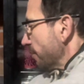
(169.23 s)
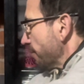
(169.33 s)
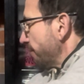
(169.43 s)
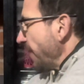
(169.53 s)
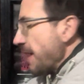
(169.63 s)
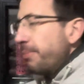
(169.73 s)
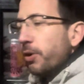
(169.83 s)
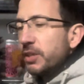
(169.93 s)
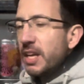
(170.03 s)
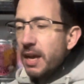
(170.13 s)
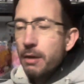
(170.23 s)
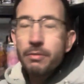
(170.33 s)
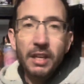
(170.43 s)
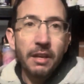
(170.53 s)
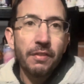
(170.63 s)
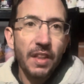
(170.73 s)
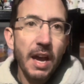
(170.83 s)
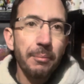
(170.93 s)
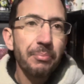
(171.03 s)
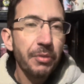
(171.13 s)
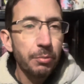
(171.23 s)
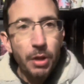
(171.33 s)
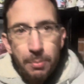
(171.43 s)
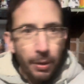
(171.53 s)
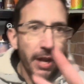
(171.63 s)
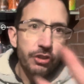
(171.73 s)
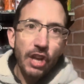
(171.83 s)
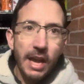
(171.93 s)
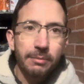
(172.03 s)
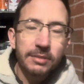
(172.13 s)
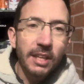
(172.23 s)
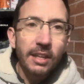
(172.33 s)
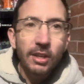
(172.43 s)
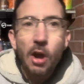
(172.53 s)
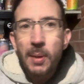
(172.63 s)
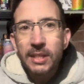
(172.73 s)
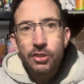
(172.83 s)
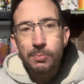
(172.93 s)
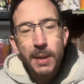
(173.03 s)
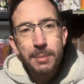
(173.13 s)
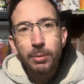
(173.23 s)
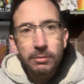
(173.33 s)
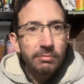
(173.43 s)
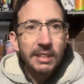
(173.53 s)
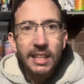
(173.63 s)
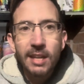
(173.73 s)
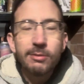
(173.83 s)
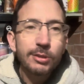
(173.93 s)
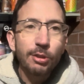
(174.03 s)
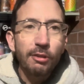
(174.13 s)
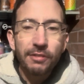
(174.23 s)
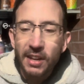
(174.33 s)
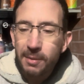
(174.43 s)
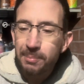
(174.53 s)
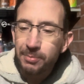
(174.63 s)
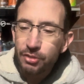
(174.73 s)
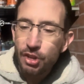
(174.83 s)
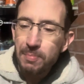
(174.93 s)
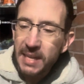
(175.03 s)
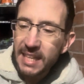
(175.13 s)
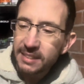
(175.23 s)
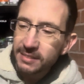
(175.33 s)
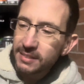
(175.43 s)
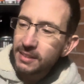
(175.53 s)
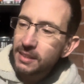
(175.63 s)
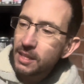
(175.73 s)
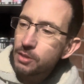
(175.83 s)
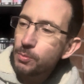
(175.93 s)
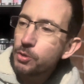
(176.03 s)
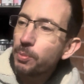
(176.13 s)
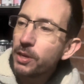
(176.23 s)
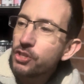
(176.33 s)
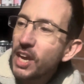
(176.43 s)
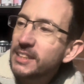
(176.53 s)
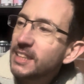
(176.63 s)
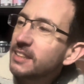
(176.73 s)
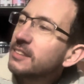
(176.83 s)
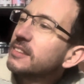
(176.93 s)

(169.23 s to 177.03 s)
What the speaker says: Fair point, Neo. Thank you for that. We do appreciate comments and people, you know, sort of chipping in. It's much appreciated.